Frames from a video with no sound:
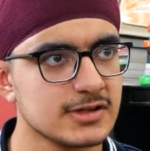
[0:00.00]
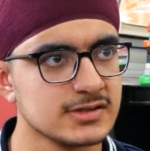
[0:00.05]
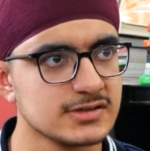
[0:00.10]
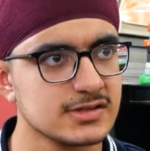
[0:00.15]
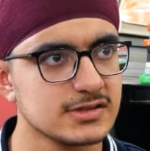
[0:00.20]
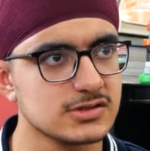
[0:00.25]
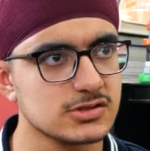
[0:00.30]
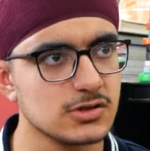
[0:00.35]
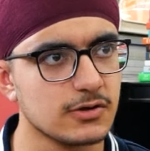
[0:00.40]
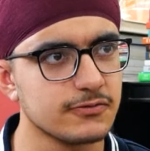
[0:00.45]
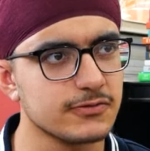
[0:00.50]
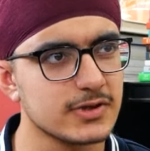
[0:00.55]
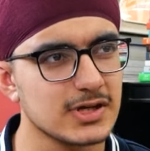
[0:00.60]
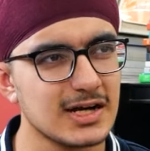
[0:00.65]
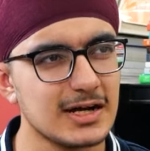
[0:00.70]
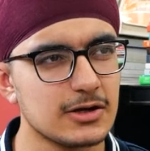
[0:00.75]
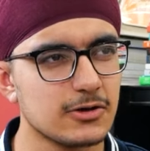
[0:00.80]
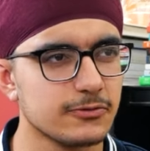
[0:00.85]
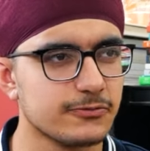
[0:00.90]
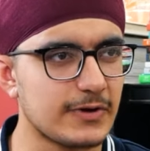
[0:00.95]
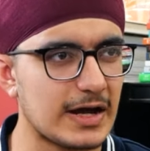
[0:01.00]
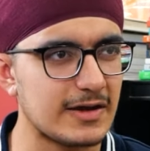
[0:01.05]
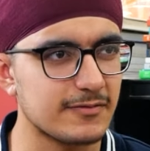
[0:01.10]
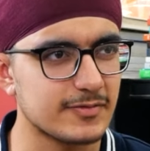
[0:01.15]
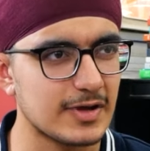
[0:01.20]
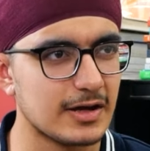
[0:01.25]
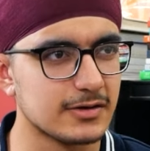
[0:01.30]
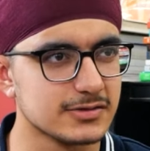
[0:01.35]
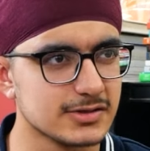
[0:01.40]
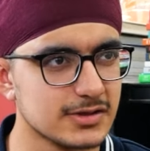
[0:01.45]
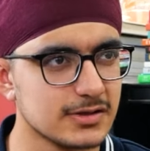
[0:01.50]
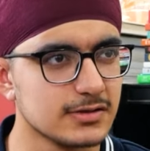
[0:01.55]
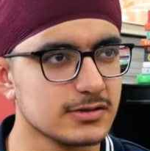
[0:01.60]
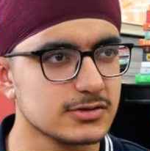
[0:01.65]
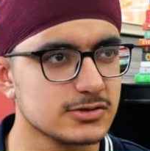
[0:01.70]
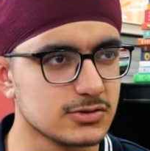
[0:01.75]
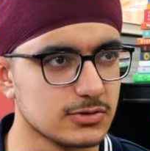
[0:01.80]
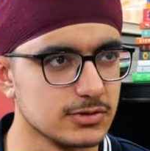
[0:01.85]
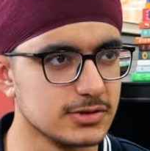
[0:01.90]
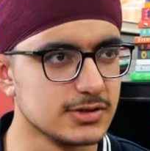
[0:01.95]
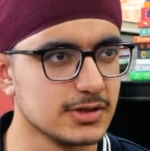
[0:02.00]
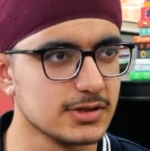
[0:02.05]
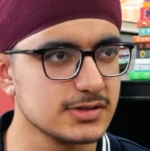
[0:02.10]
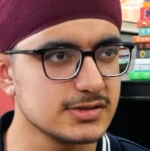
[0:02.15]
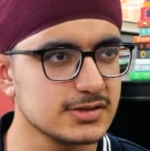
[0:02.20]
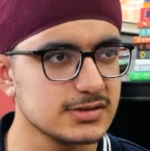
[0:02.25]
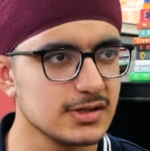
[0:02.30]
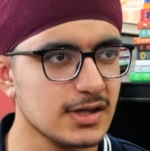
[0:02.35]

consists of 3,000 to 5,000 soldiers.